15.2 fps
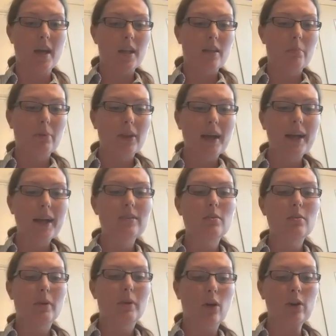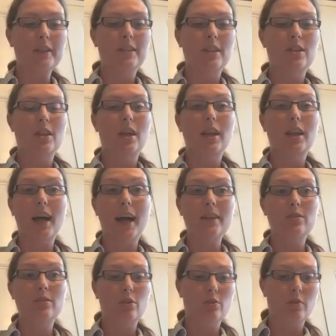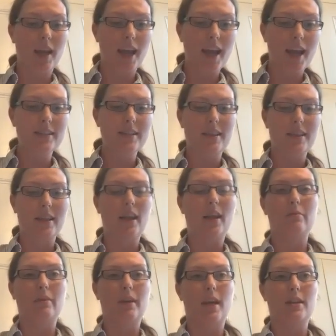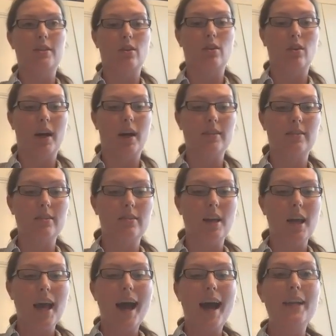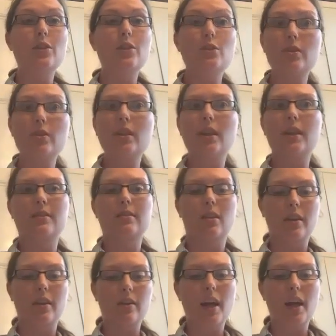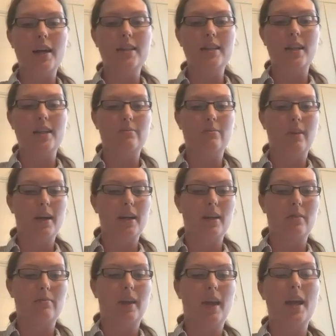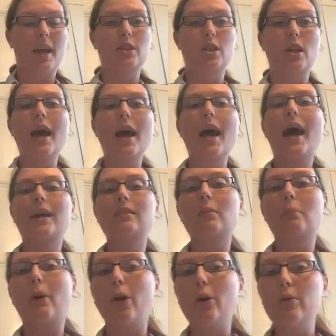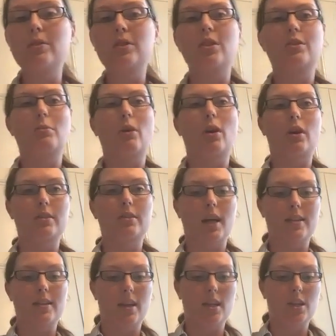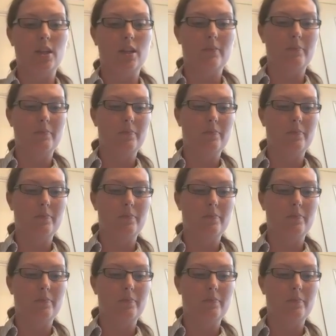The planter politician class created the nullification crisis, and unionists clearly identified nullification as opposed to democratization.